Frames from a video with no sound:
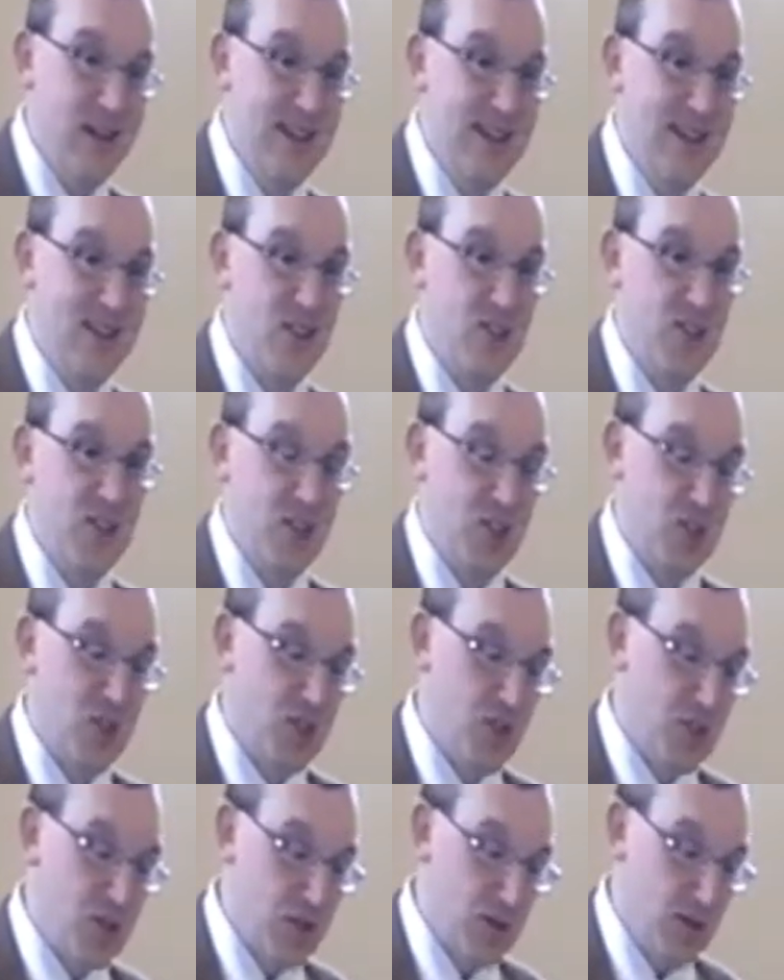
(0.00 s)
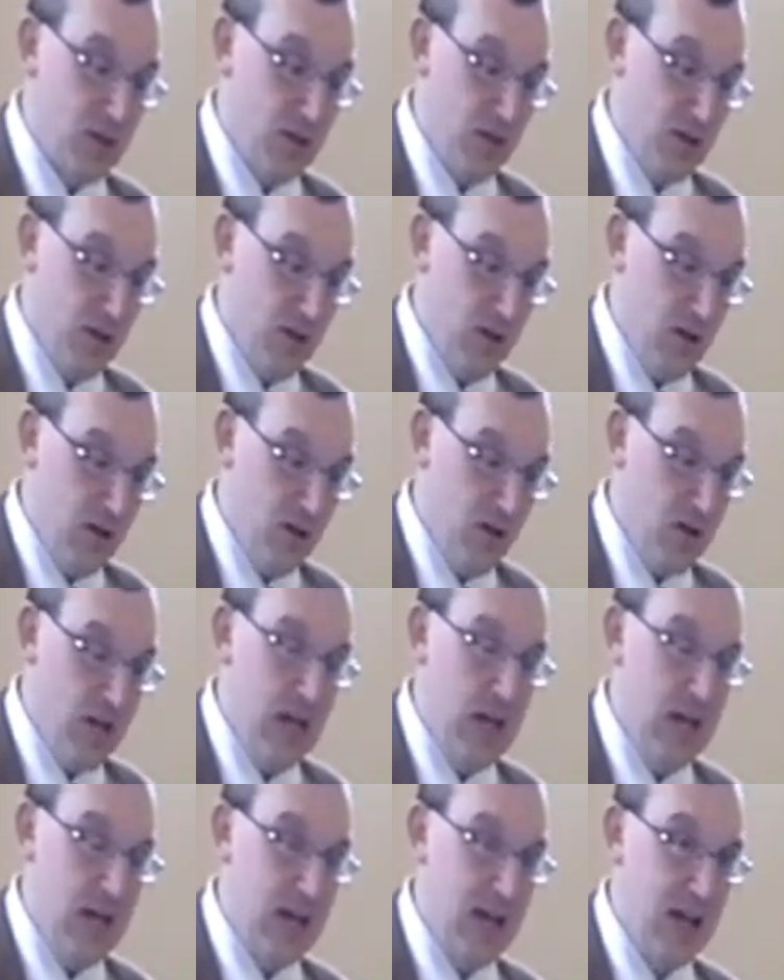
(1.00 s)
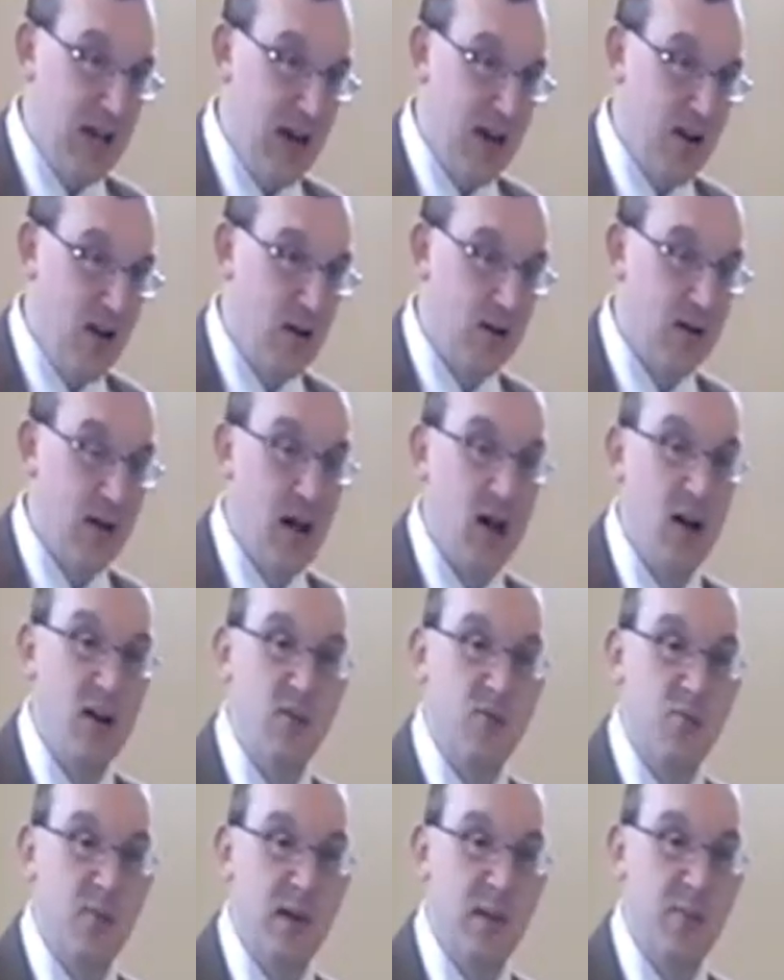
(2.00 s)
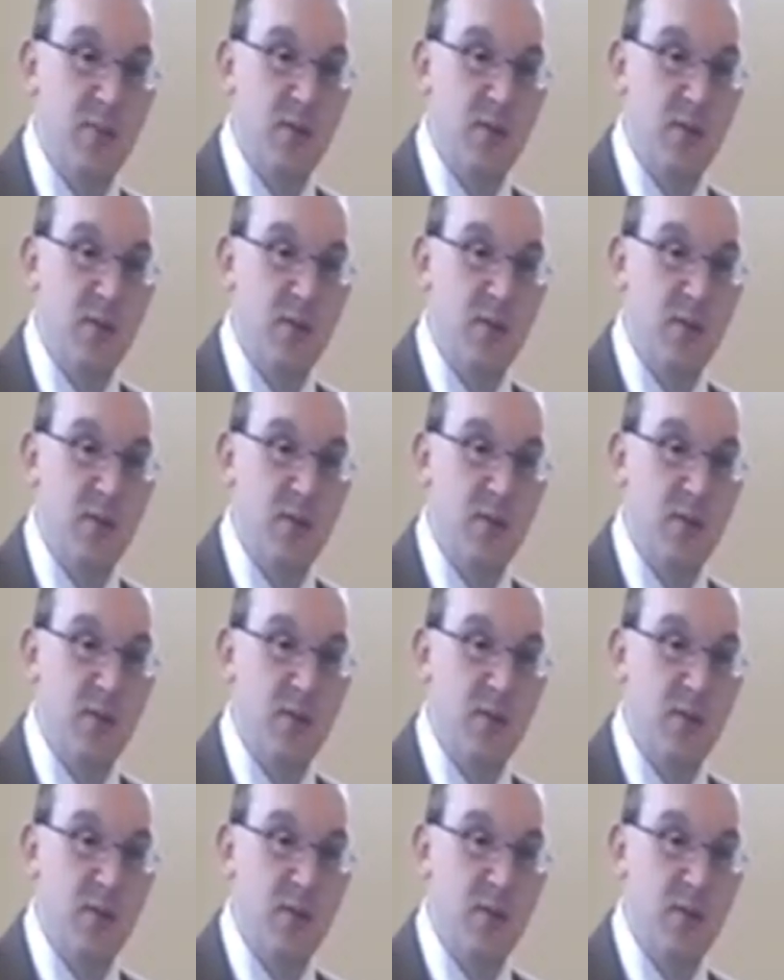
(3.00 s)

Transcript: insists that he cannot have